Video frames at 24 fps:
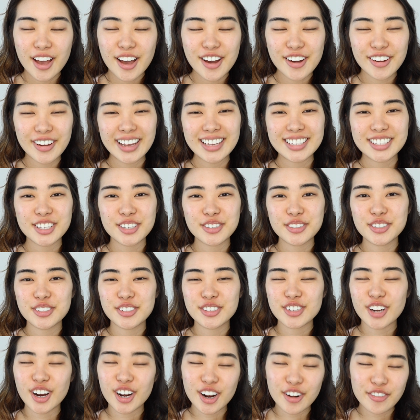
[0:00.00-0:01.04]
Okay, so to
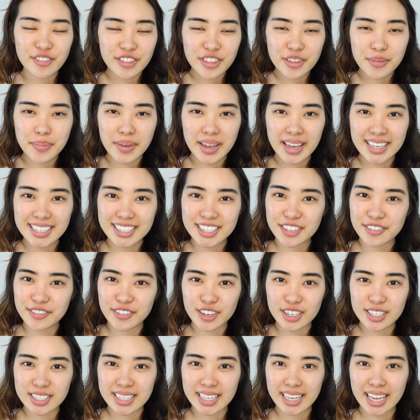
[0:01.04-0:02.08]
start off with the base, the
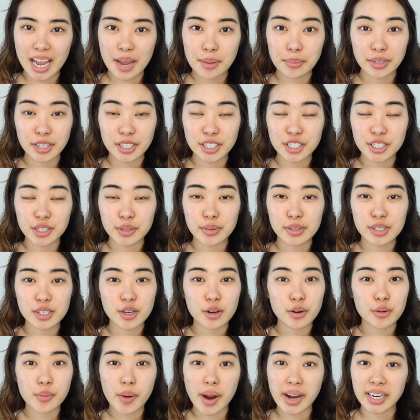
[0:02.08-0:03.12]
first thing I'm going to do is
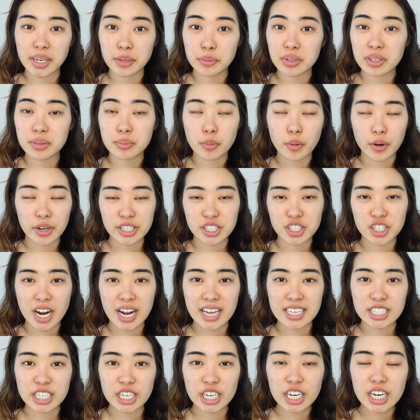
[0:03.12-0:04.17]
go right in with
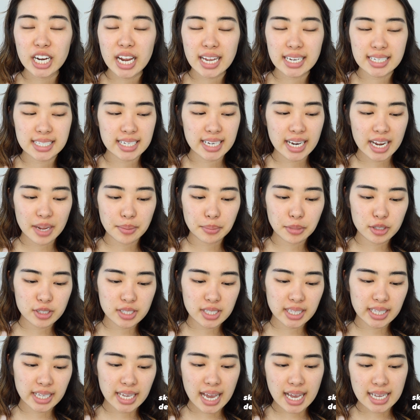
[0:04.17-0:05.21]
moisturizer, and today I'm
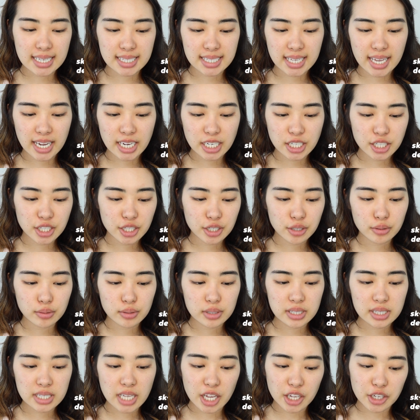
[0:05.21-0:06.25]
using the S K two
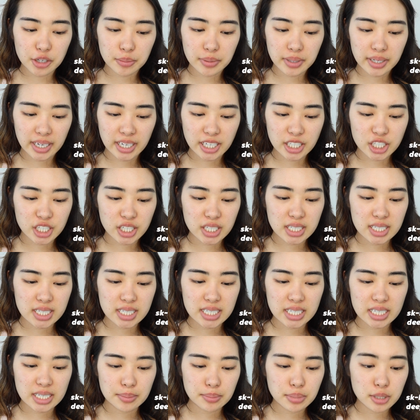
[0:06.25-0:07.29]
Cellumulation
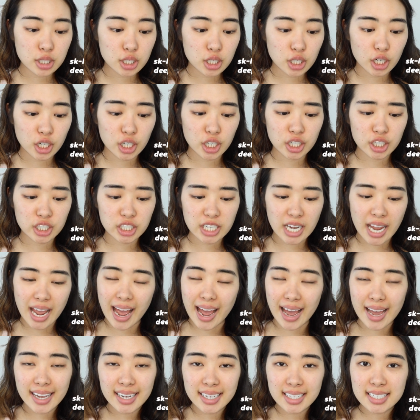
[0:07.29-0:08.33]
Deep Surge
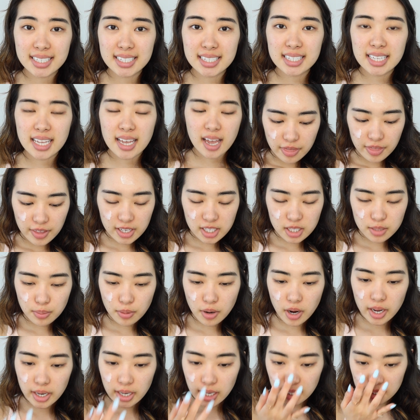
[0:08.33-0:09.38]
X. This
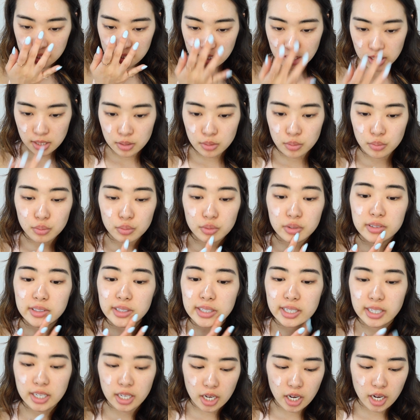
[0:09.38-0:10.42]
product is
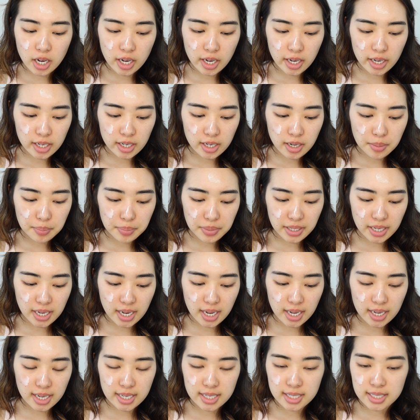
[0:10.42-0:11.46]
really good
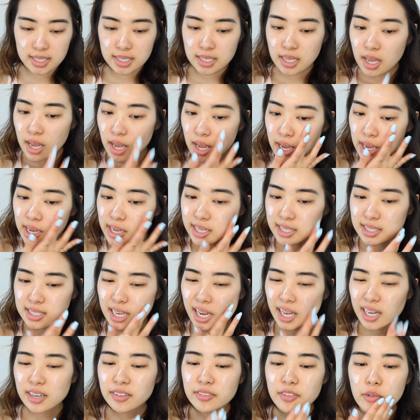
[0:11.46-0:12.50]
because it's
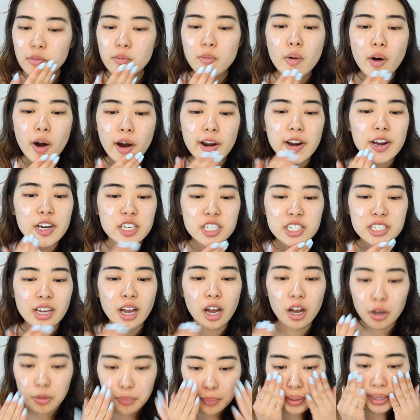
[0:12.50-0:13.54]
kind of a water
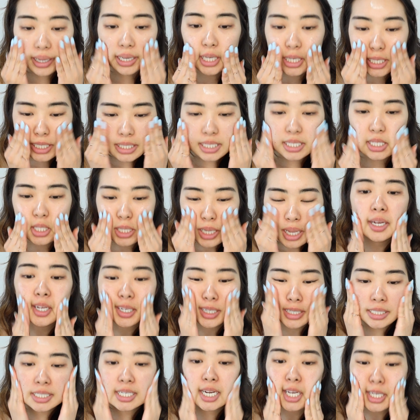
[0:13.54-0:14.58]
gel base.
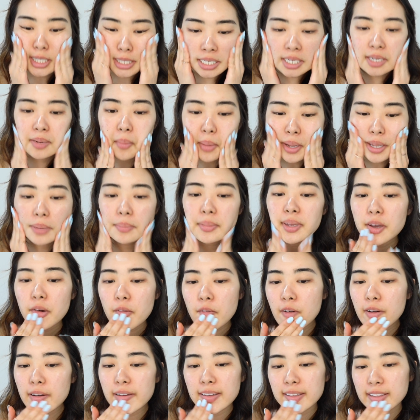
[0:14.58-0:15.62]
It doesn't make me
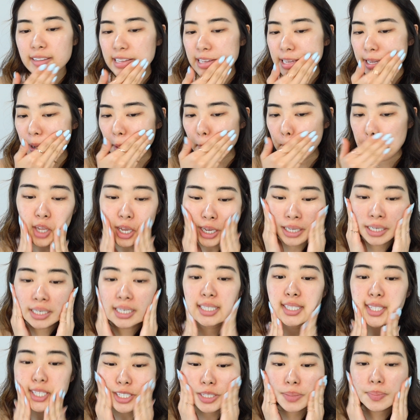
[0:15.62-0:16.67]
oily, and
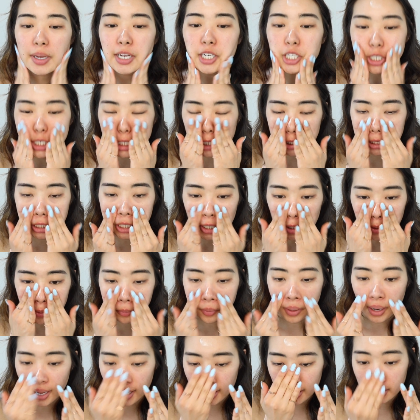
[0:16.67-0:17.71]
it's especially good
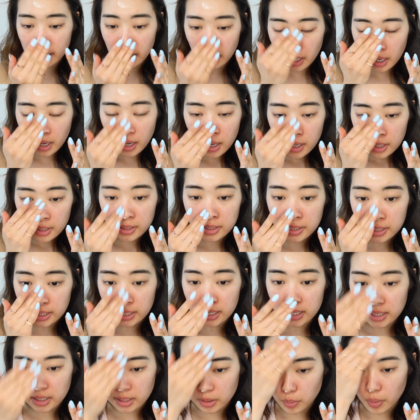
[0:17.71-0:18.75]
when
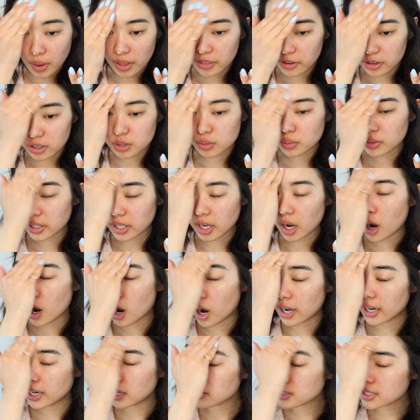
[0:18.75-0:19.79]
the weather is really
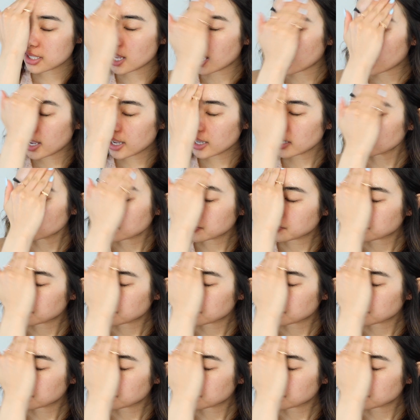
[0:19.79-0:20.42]
hot outside.